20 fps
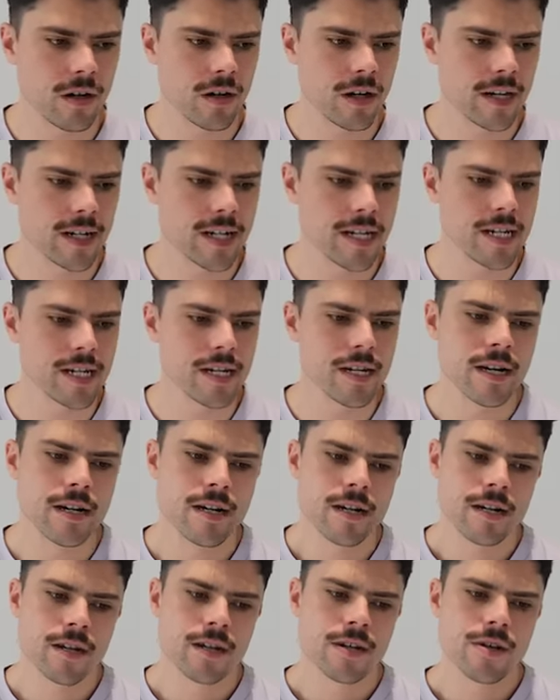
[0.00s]
I
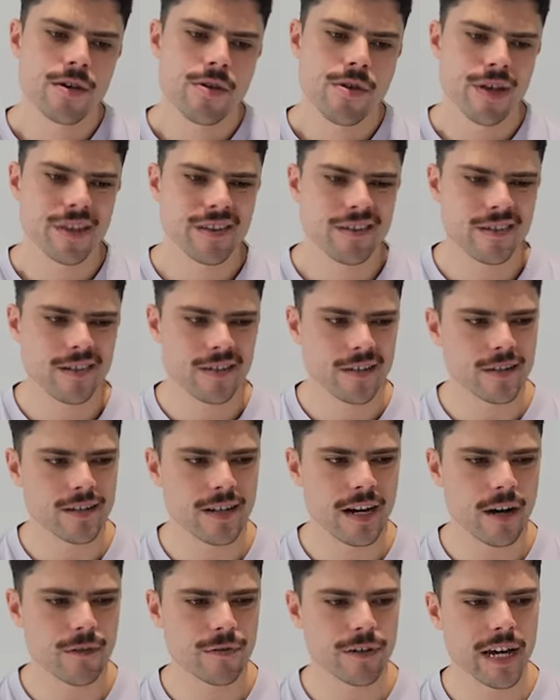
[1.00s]
think this is a
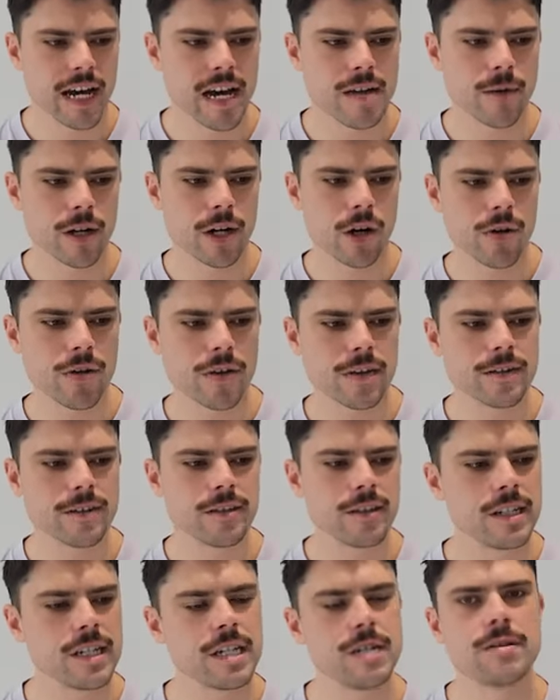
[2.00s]
tough game. I know that
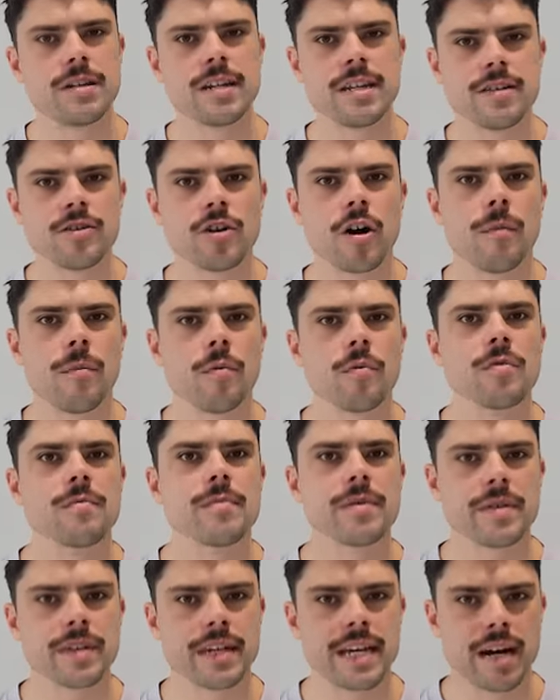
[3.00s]
Sydney did topple
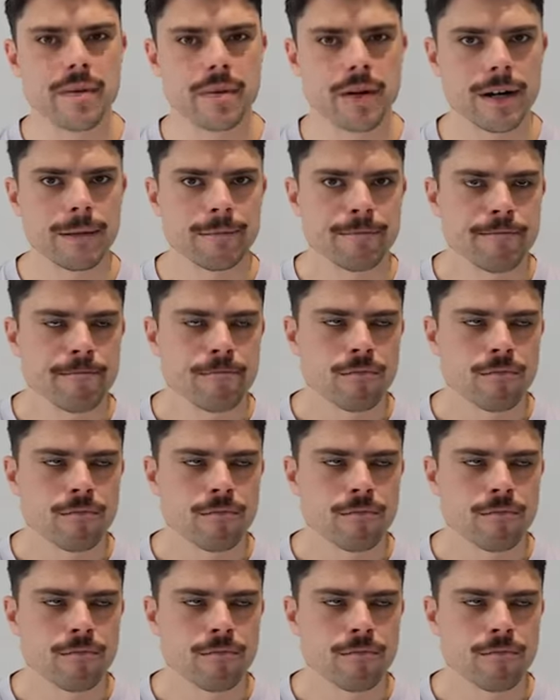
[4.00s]
them at the Gabba a